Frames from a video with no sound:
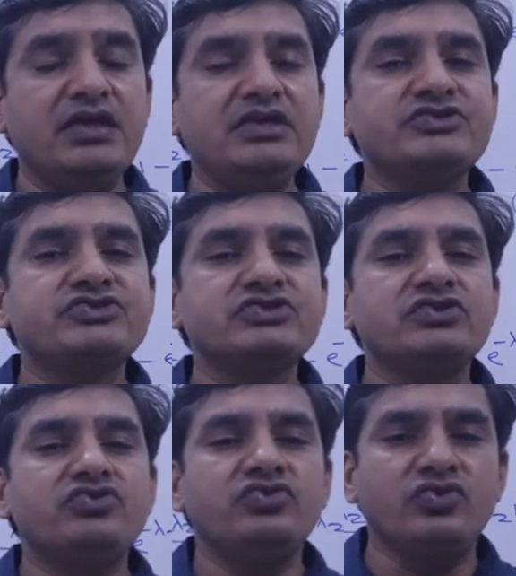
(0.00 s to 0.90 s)
is
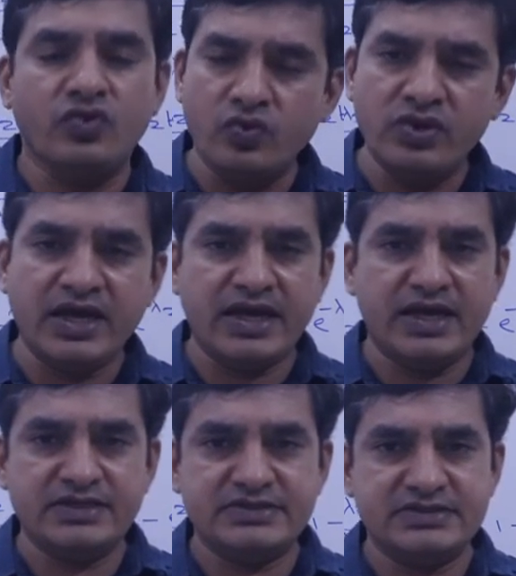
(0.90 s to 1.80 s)
known
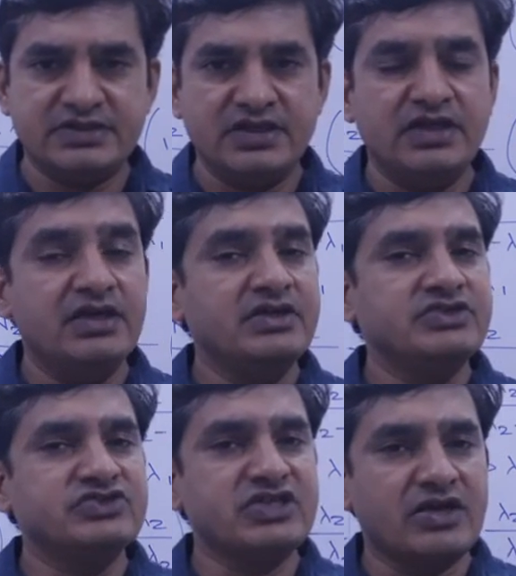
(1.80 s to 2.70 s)
as
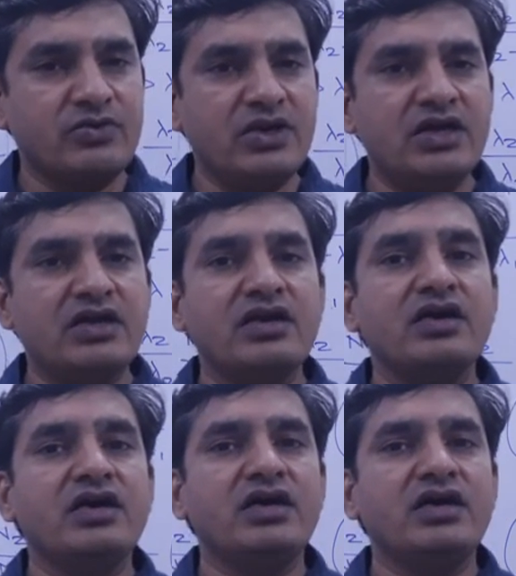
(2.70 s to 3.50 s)
secular